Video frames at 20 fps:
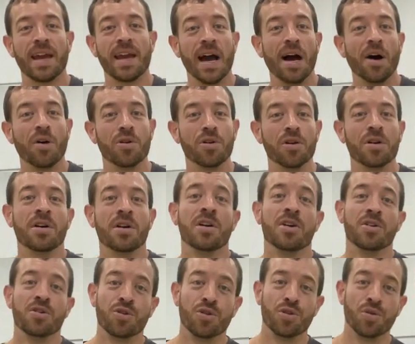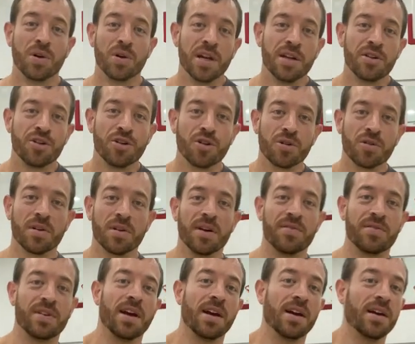counter to get to your
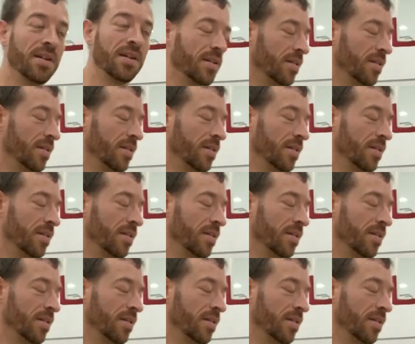left hand.